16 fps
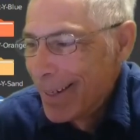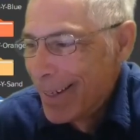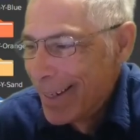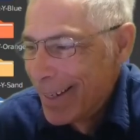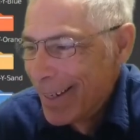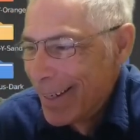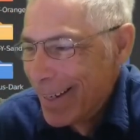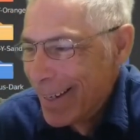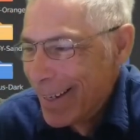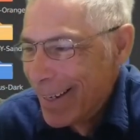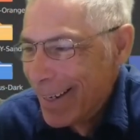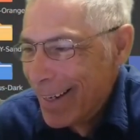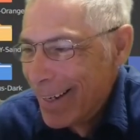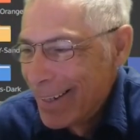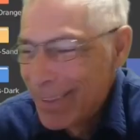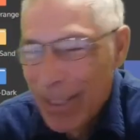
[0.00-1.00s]

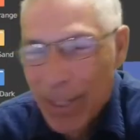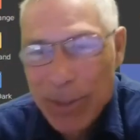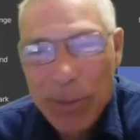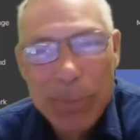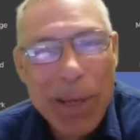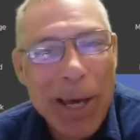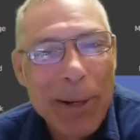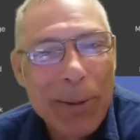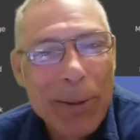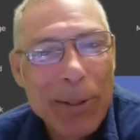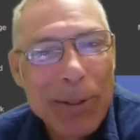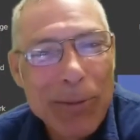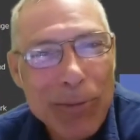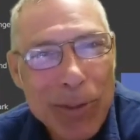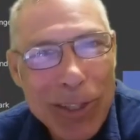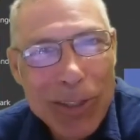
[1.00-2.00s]
It doesn't
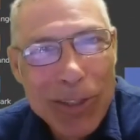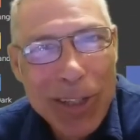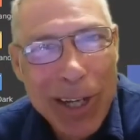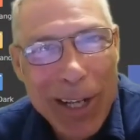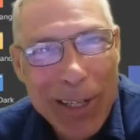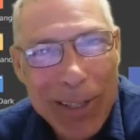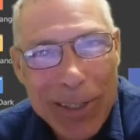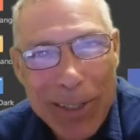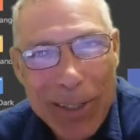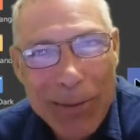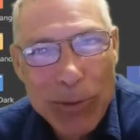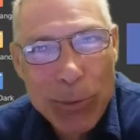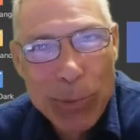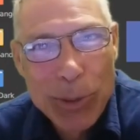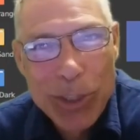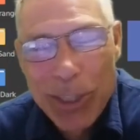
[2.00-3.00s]
matter in the
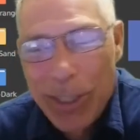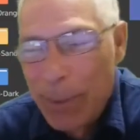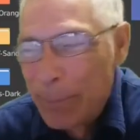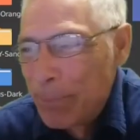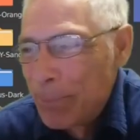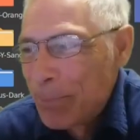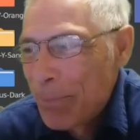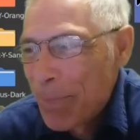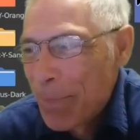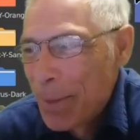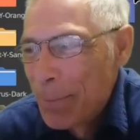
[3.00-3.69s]
functionality of your machine,